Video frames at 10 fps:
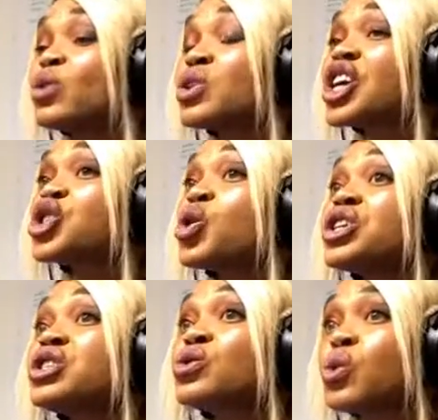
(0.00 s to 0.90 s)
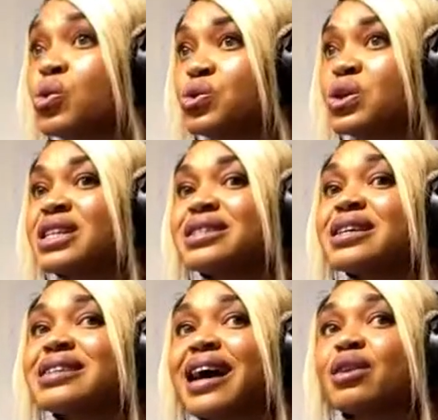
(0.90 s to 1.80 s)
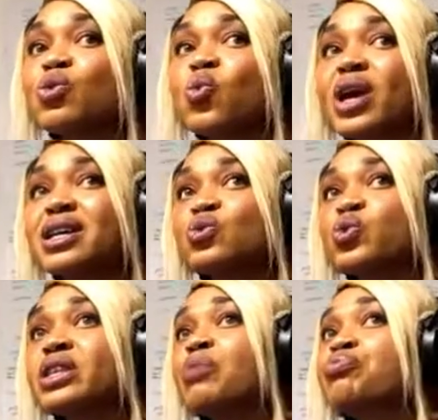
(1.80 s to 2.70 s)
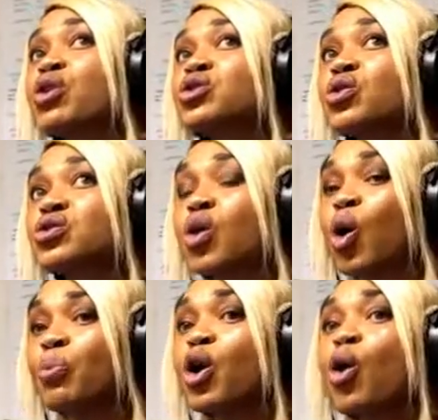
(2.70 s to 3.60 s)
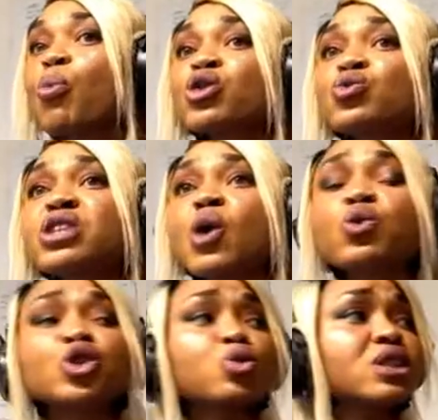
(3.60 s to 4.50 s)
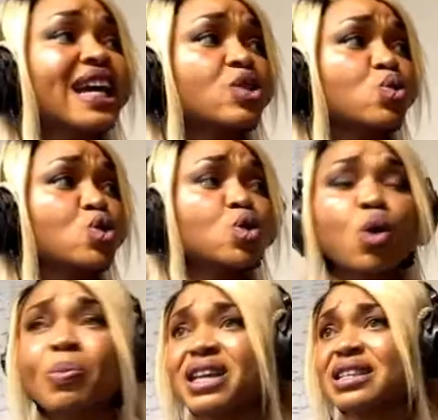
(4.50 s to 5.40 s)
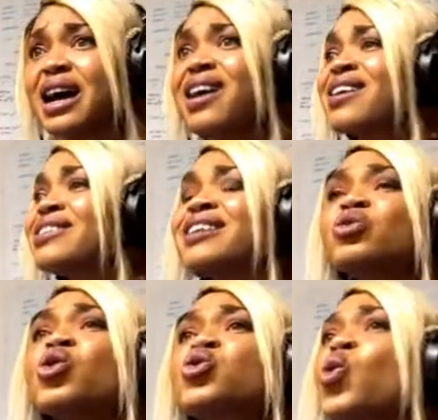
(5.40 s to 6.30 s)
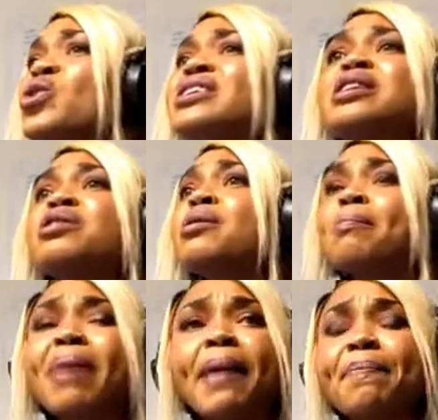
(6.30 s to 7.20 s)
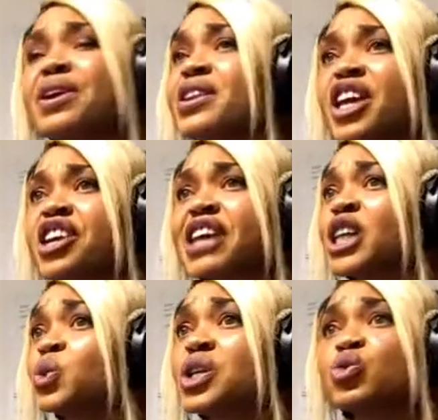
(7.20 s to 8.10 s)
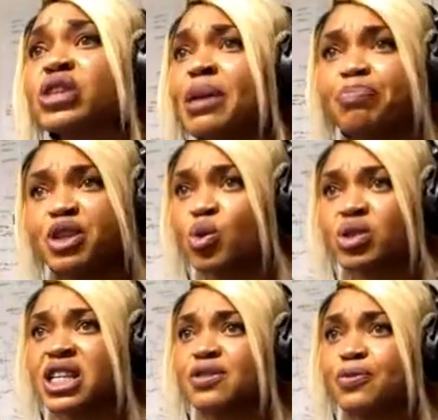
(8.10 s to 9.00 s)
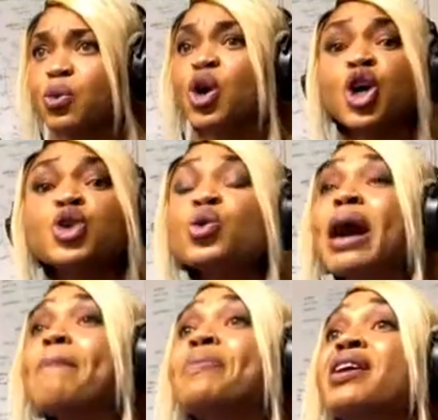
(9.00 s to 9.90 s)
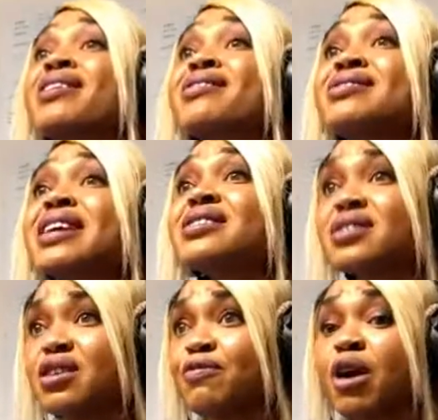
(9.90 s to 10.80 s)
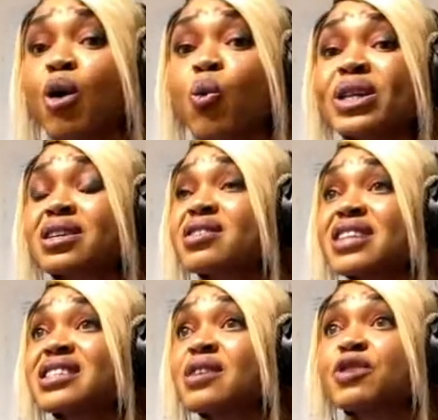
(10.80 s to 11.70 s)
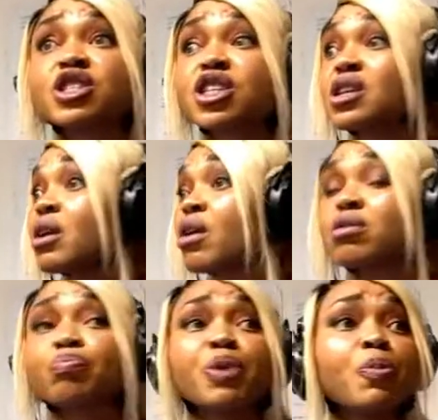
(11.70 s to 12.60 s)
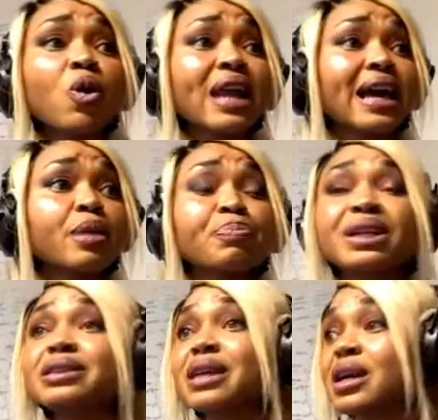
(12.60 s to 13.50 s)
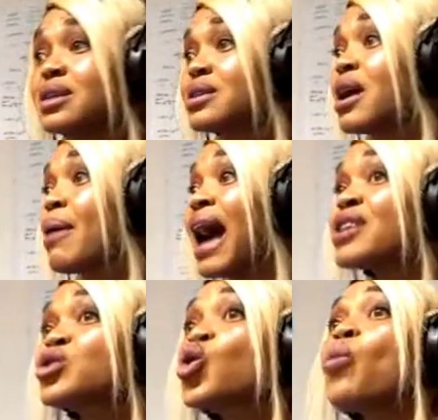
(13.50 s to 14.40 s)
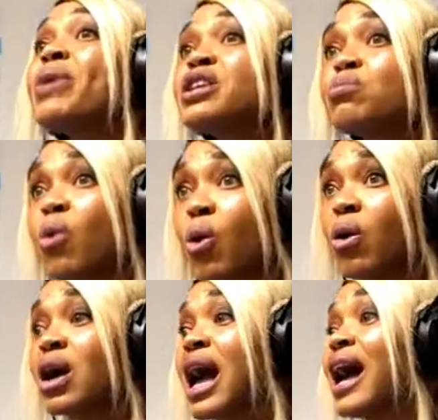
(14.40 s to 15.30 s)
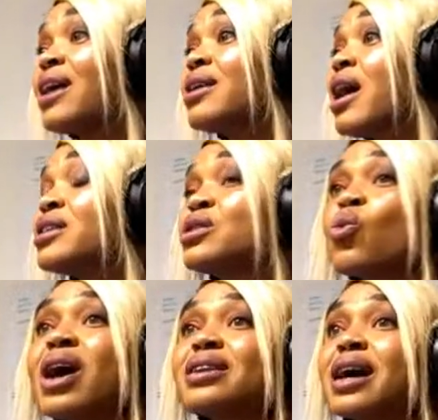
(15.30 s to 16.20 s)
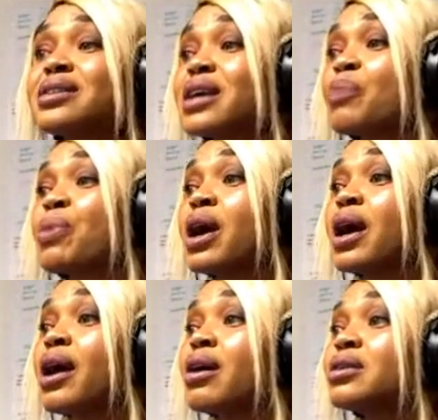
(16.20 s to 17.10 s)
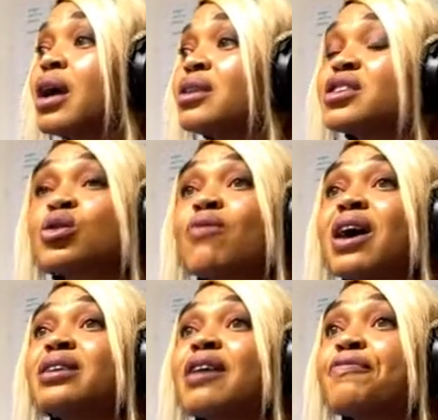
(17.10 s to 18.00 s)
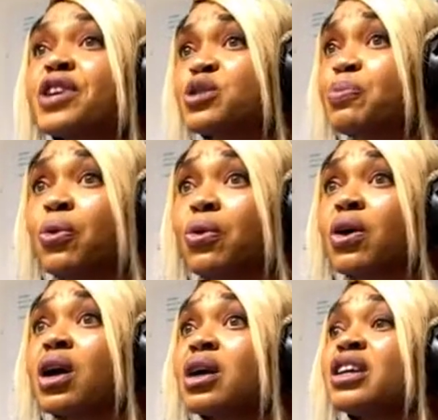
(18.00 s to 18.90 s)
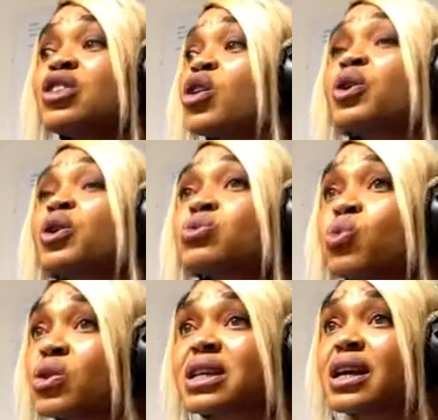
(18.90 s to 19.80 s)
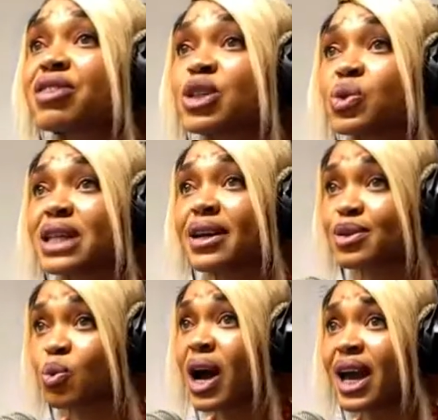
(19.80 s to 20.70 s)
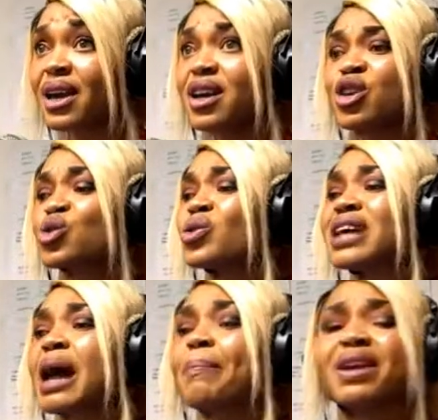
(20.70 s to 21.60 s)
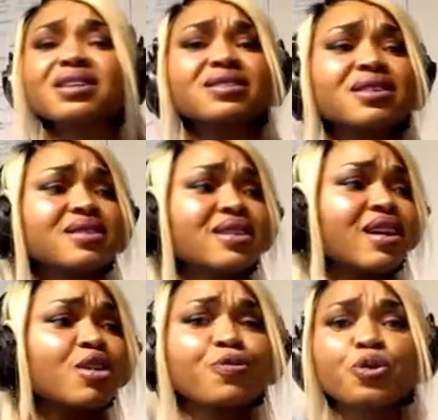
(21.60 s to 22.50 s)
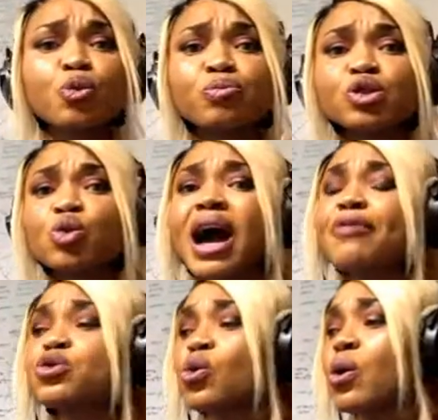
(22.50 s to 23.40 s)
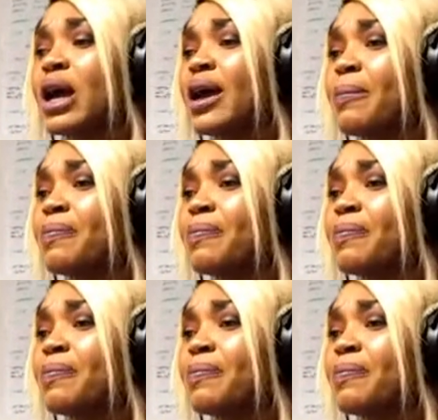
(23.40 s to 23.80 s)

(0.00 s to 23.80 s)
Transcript: education is good. These are the ways they brought us up. But today we should get to know better that not only by being a graduate you can be successful, you can be creative. With creativity, people like Bill Gates and so many more, and the one that discovered Facebook, not because he was a graduate, that is why. So there are many things. If you have to